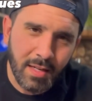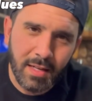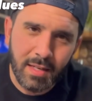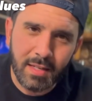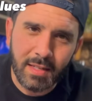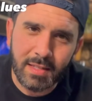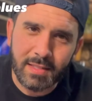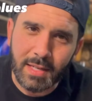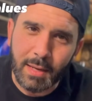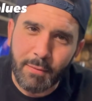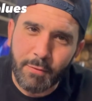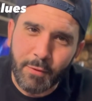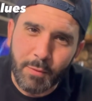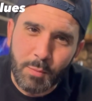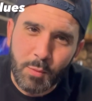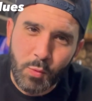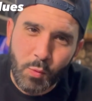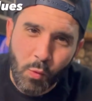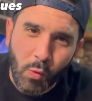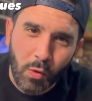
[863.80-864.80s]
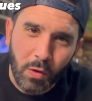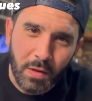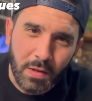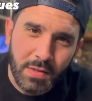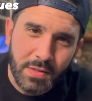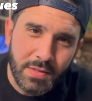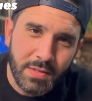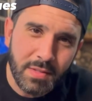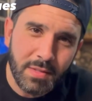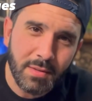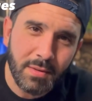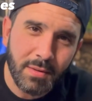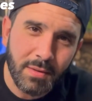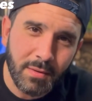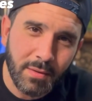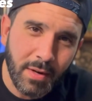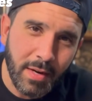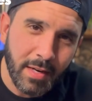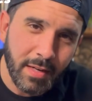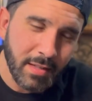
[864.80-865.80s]
because I'm from New Orleans,
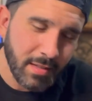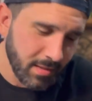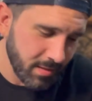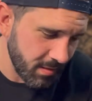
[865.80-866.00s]
right?